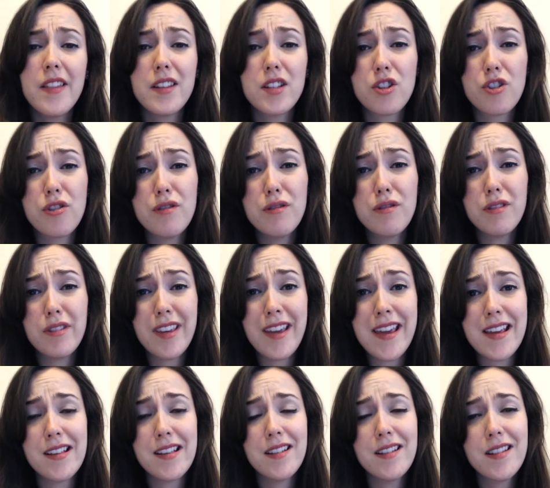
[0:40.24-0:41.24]
the truth
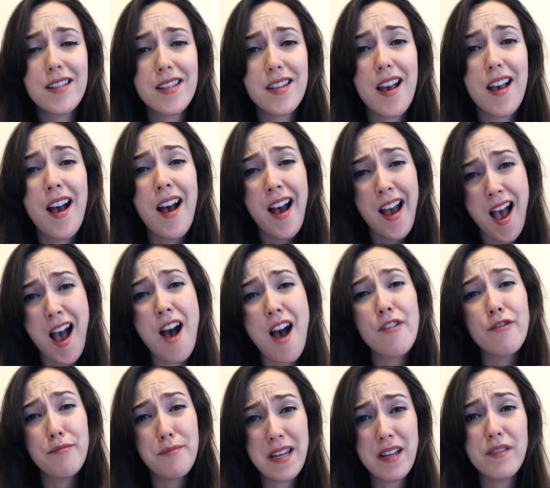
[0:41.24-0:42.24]
is, I
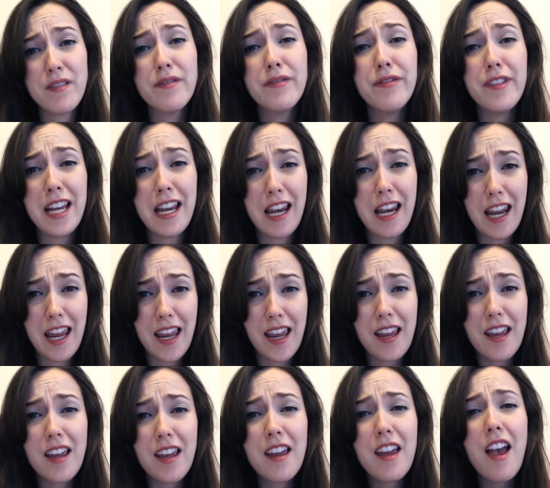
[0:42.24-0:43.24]
have been
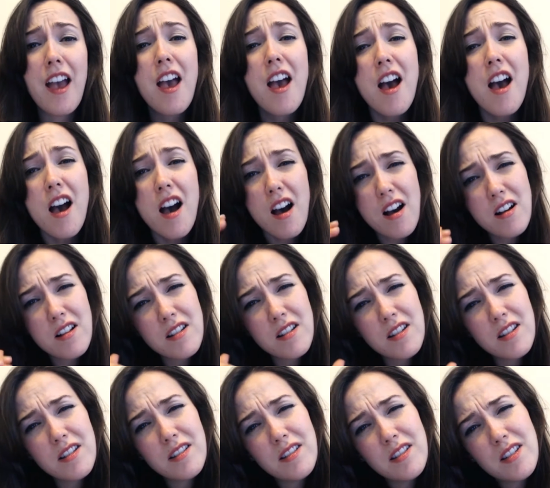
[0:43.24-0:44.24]
feeling
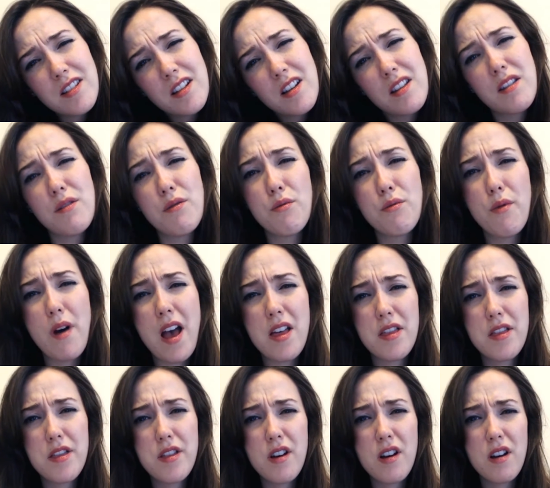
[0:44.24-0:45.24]
under the
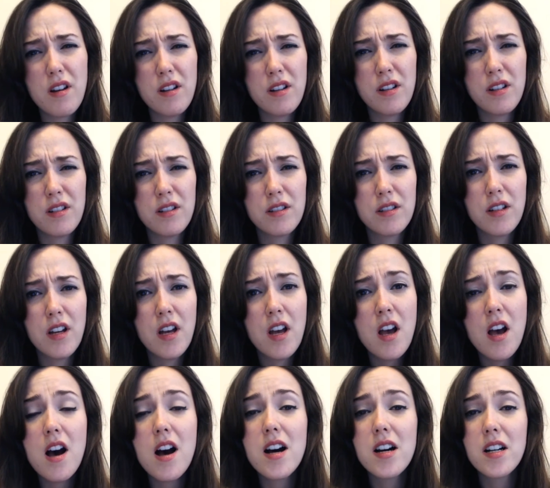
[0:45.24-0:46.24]
weather.
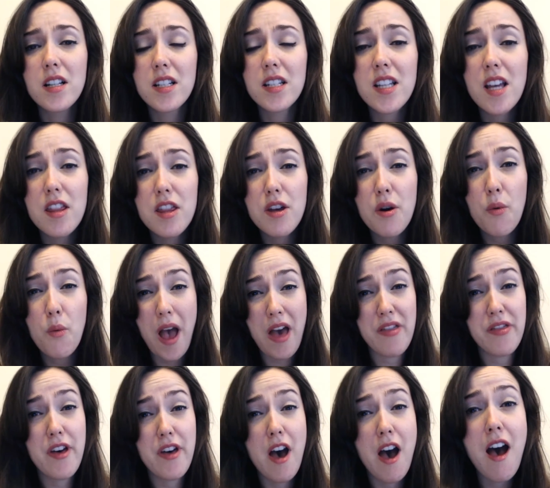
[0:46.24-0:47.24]
Under the
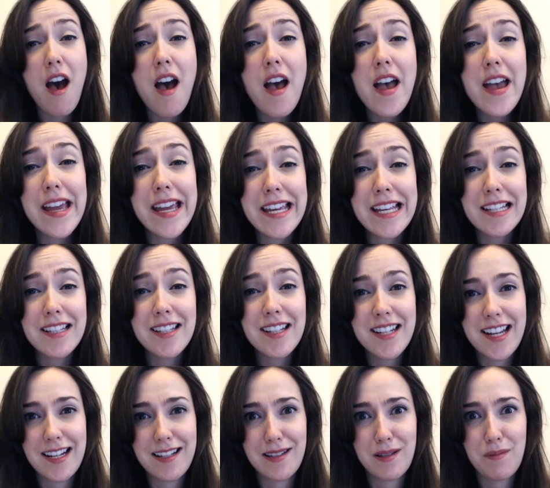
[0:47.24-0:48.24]
weather is
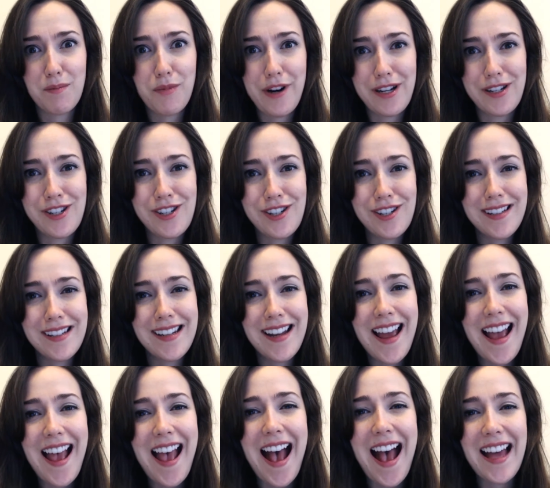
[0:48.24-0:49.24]
an
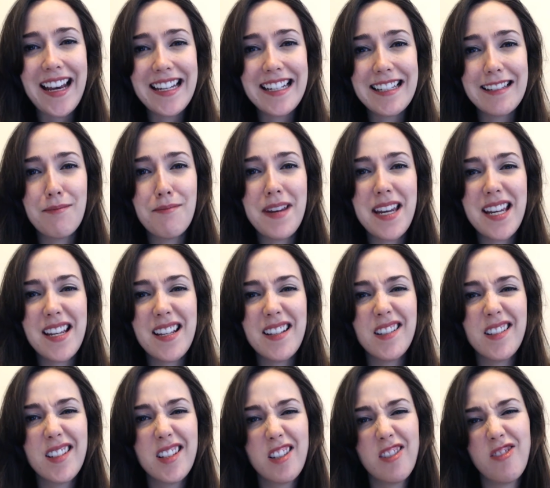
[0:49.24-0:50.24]
expression and it
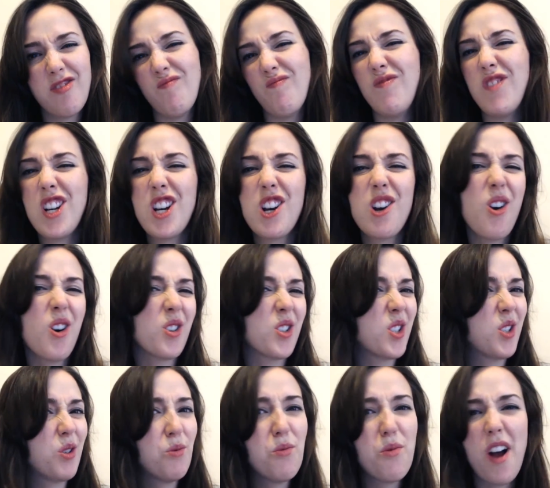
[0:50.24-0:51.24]
means
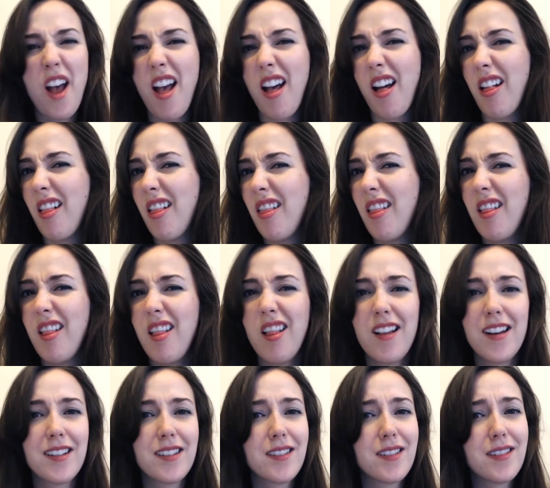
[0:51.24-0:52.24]
not well.
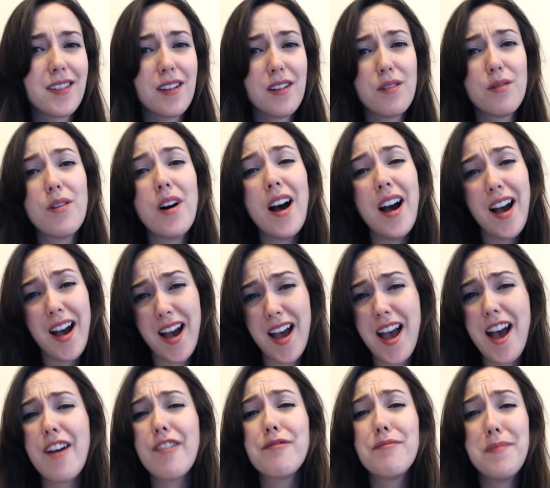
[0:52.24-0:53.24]
So I
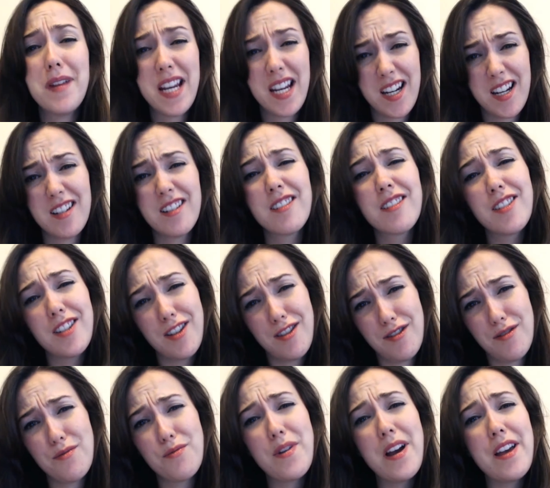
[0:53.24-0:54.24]
have been
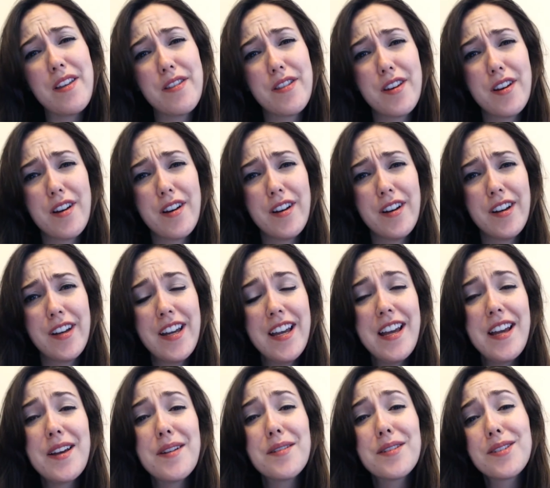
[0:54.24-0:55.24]
under the weather.
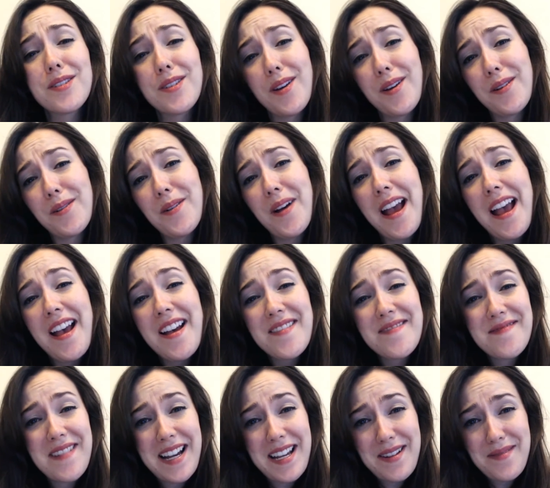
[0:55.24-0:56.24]
So
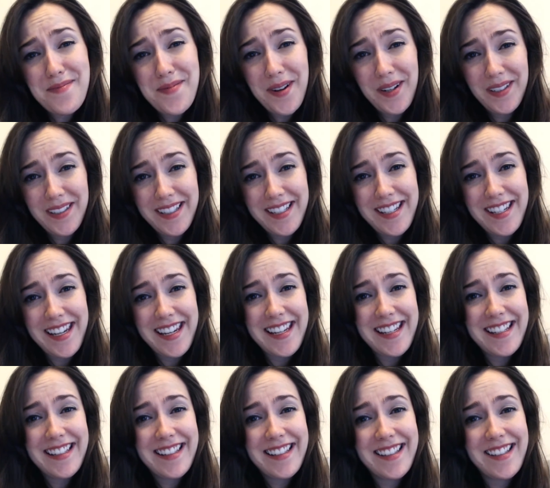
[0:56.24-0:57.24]
my
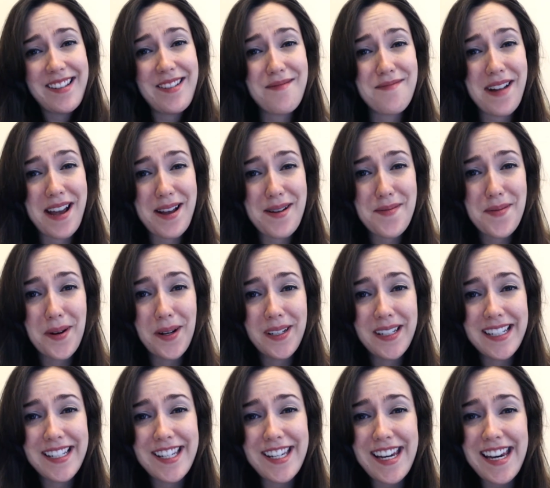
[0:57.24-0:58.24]
apologies. My
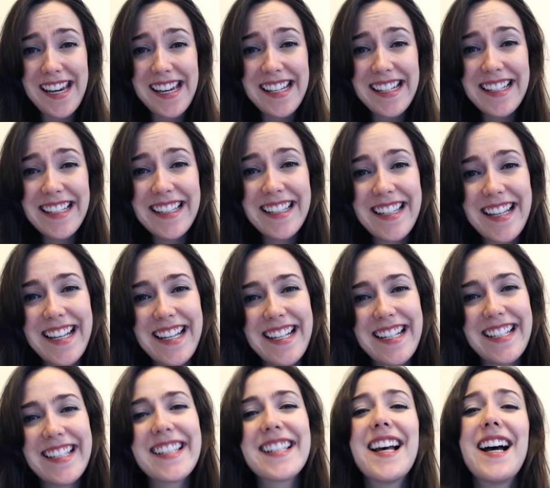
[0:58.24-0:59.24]
apologies
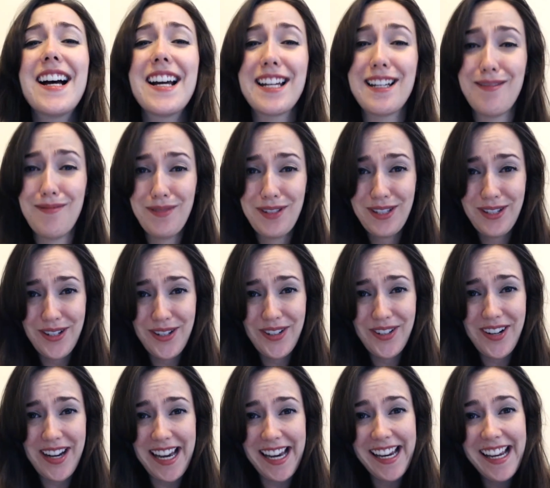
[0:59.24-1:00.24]
is I am
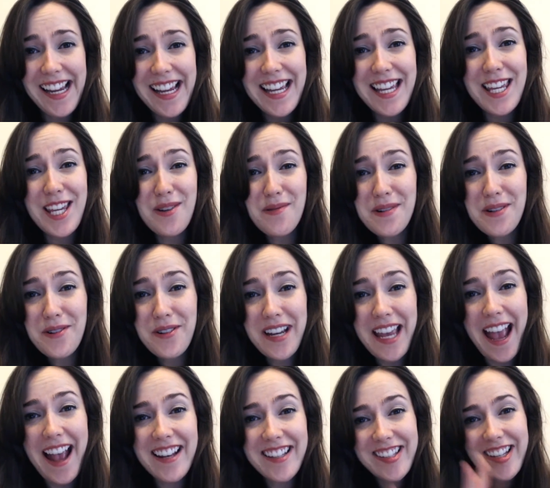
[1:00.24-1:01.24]
sorry. You will
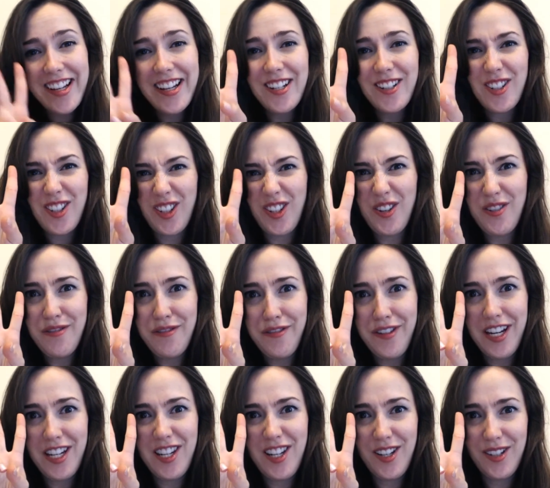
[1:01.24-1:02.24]
get two
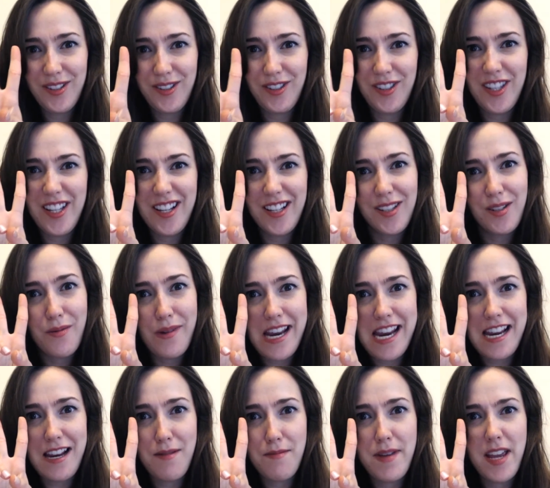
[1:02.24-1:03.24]
videos this
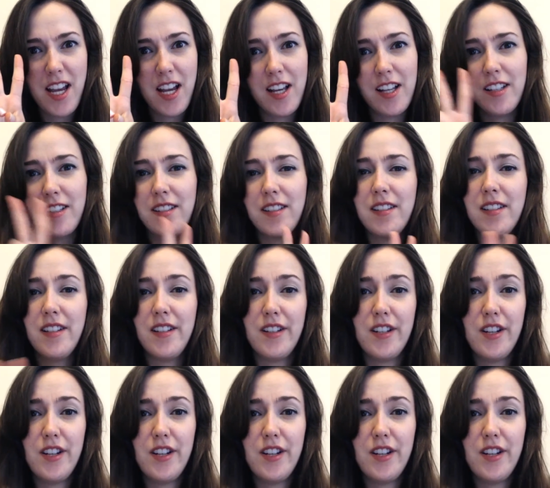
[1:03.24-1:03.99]
week because